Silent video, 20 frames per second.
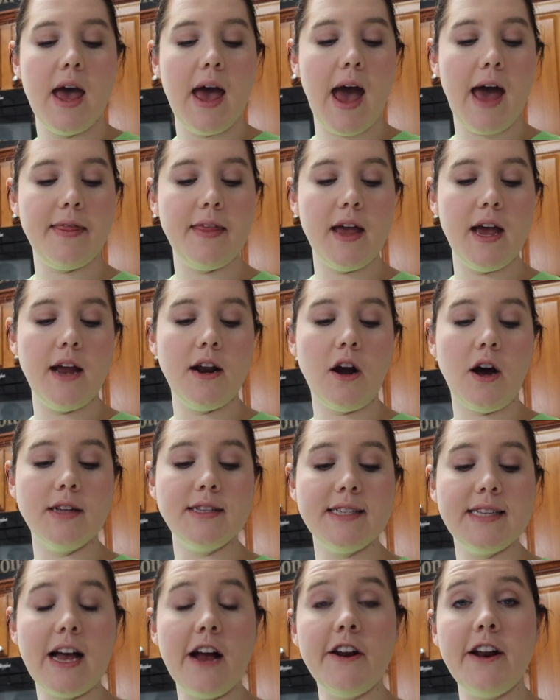And then on
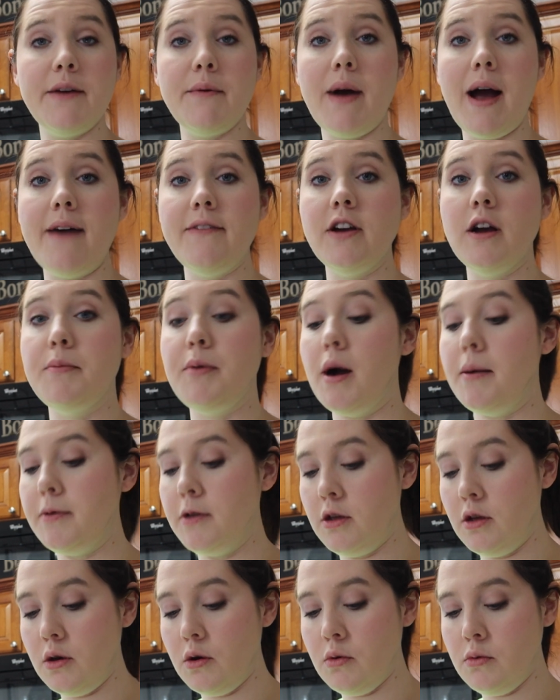Saturday, we're having a
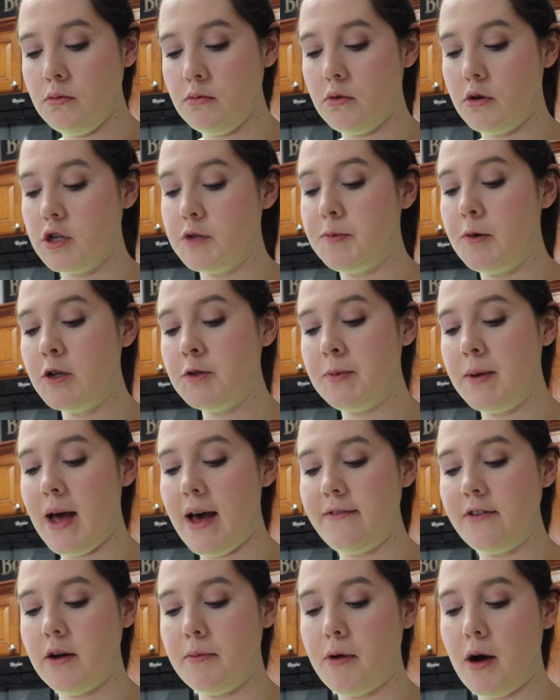barbecue. We're supposed to be
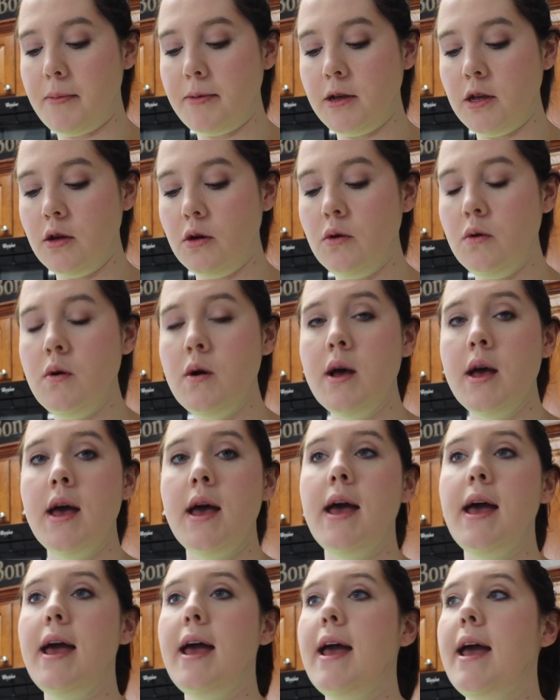having a barbecue.
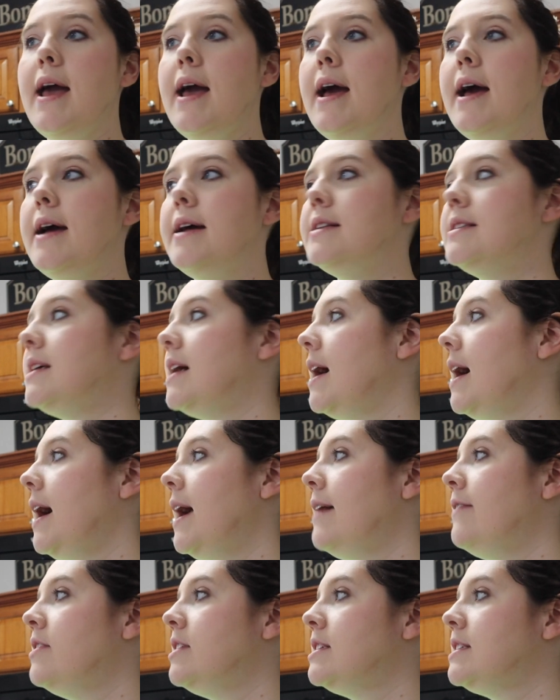And I
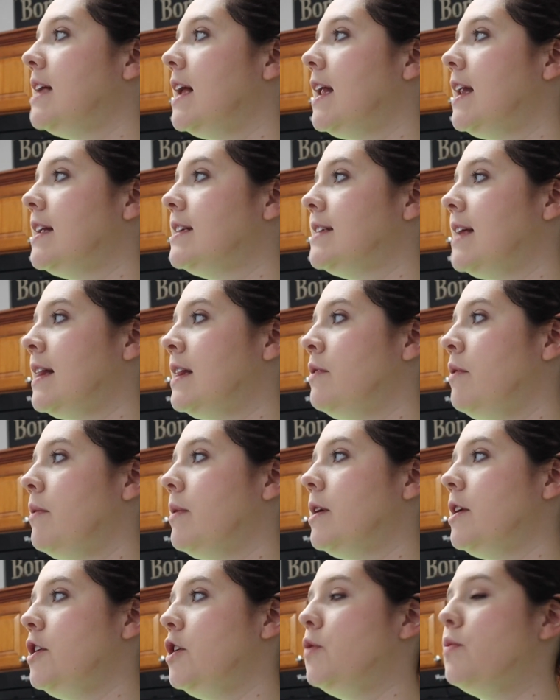haven't decided exactly what we're
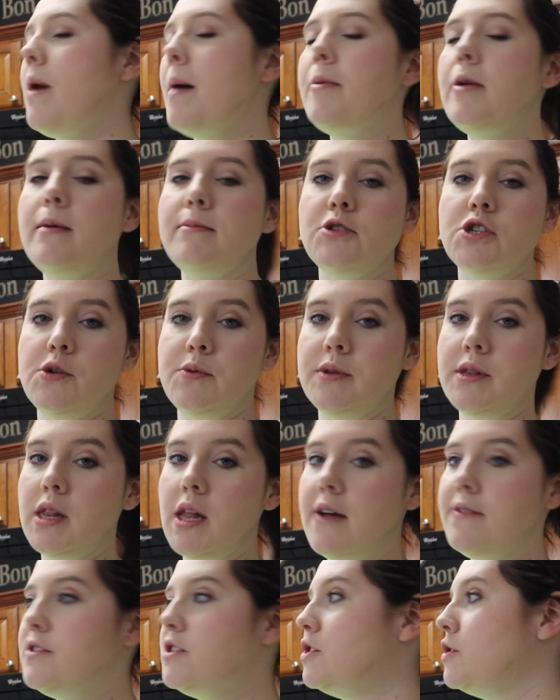gonna do. Robbie, I'm sure, would
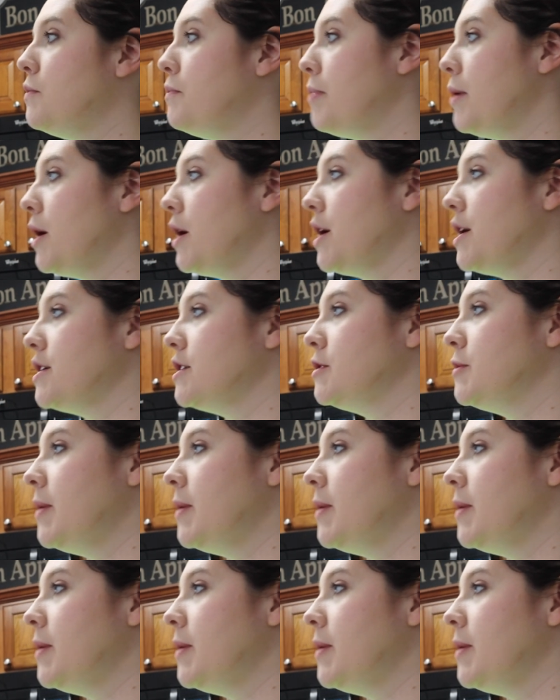love to do burgers.